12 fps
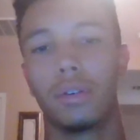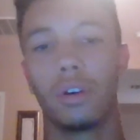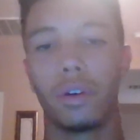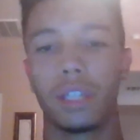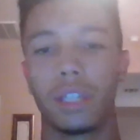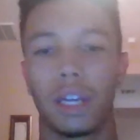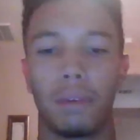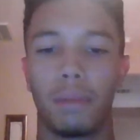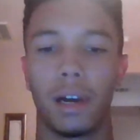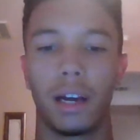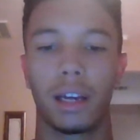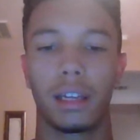will always have my
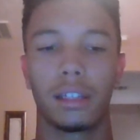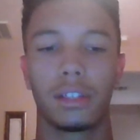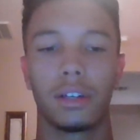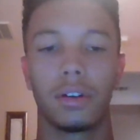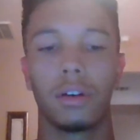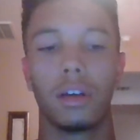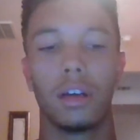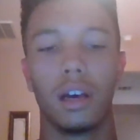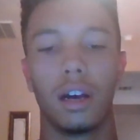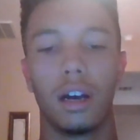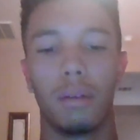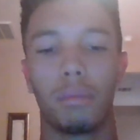back, and so
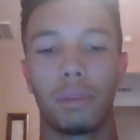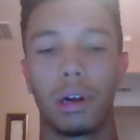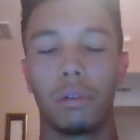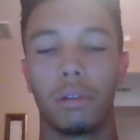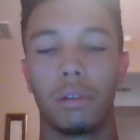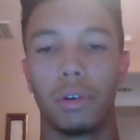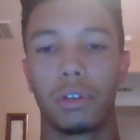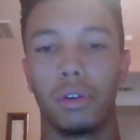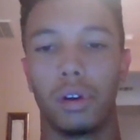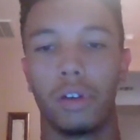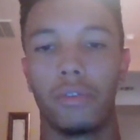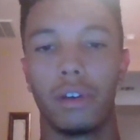um, probably the most
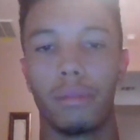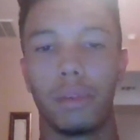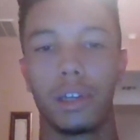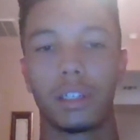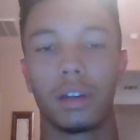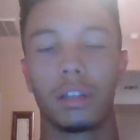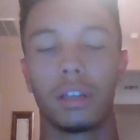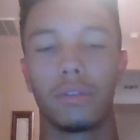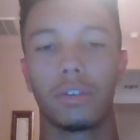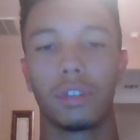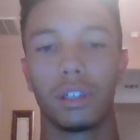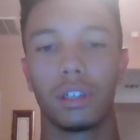loyal fan base out there
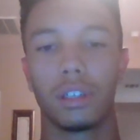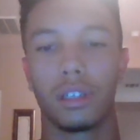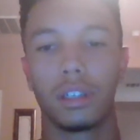for sure.